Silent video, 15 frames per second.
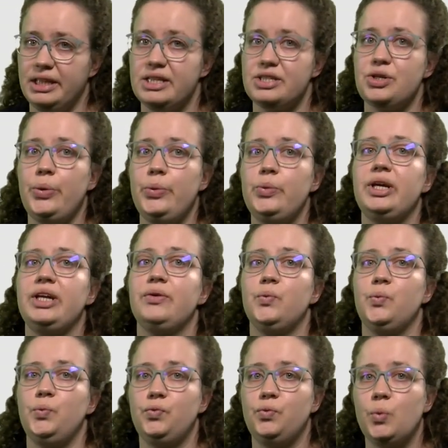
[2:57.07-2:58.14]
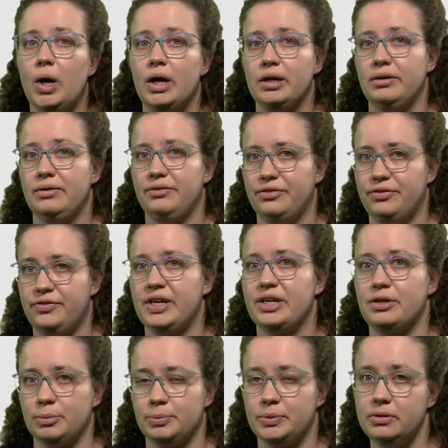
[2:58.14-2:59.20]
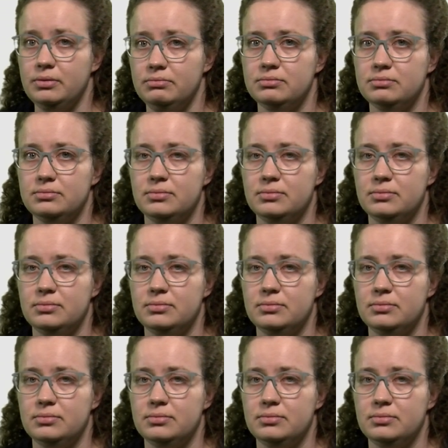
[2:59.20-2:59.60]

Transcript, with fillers: is only one variable.